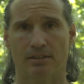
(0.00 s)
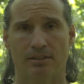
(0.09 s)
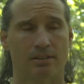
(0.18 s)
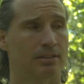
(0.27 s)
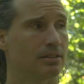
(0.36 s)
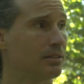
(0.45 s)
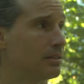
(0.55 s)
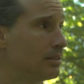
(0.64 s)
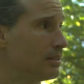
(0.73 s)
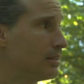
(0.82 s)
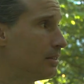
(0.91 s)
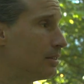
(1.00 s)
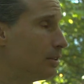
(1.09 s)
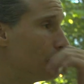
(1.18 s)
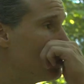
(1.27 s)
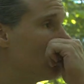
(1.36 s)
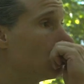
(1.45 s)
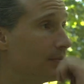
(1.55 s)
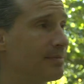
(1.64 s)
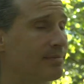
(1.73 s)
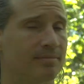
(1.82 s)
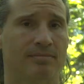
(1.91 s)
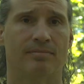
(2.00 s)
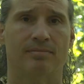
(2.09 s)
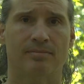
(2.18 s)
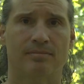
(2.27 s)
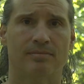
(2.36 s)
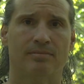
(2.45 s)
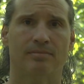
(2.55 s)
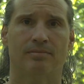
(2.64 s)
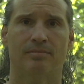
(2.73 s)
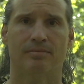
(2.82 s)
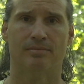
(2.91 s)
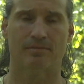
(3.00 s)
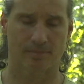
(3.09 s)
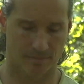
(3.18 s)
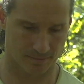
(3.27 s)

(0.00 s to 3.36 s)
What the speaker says: Nobody speaks.